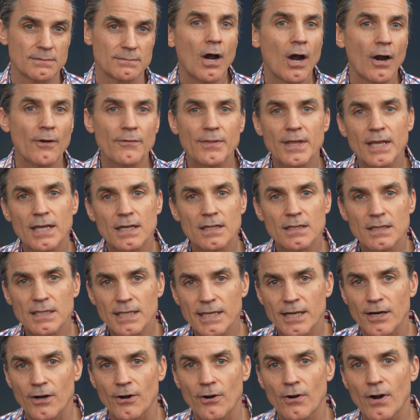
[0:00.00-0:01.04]
Are they
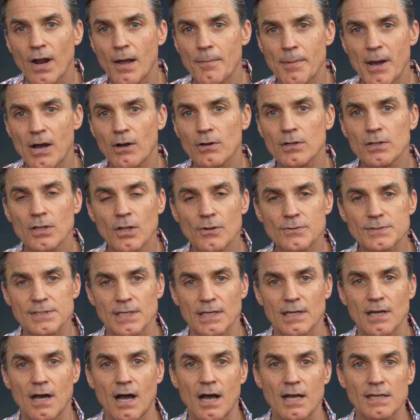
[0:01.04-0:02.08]
clear about closing
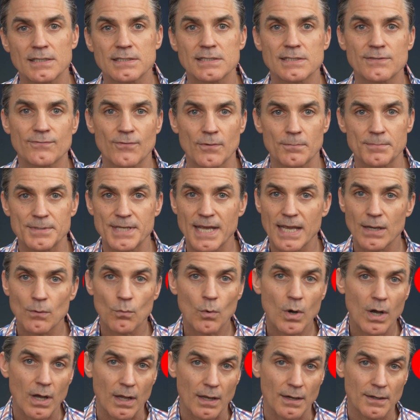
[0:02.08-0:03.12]
costs from day
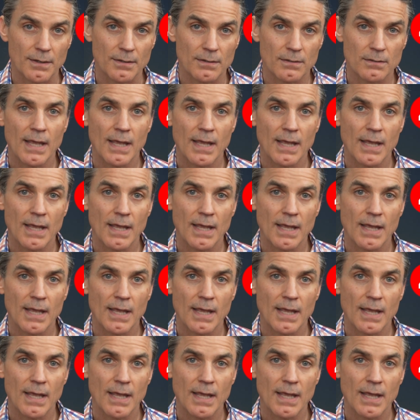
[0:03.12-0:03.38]
one?